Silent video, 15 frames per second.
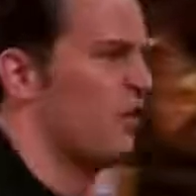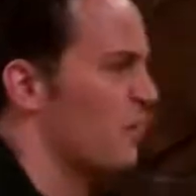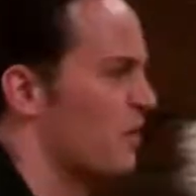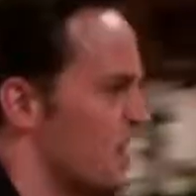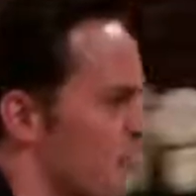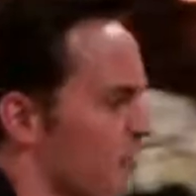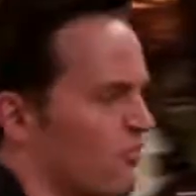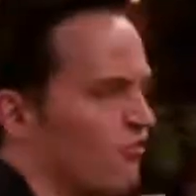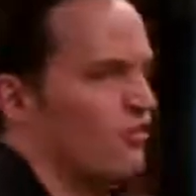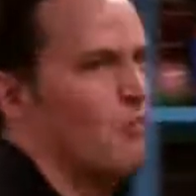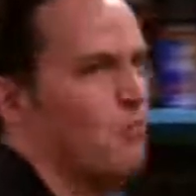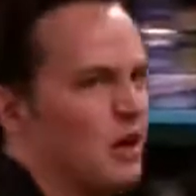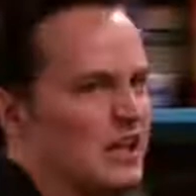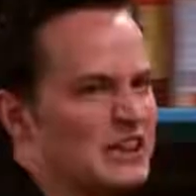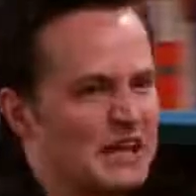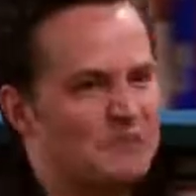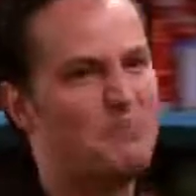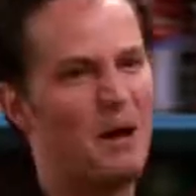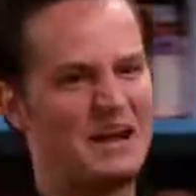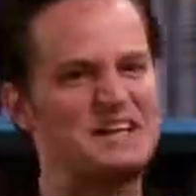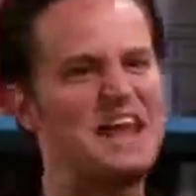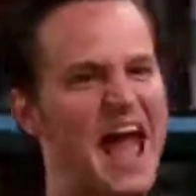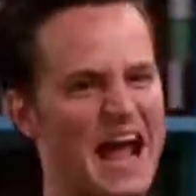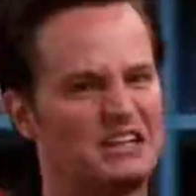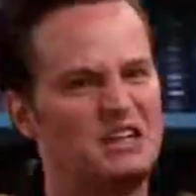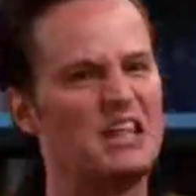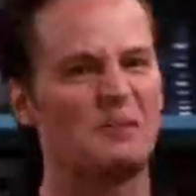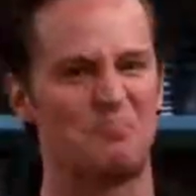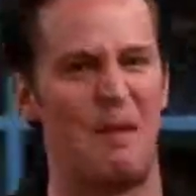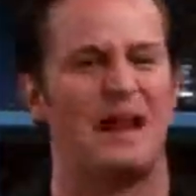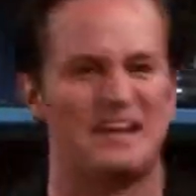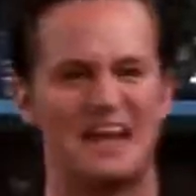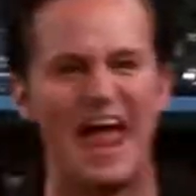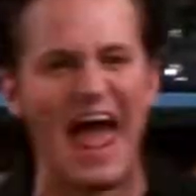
Somebody on the subway licked my neck. Licked my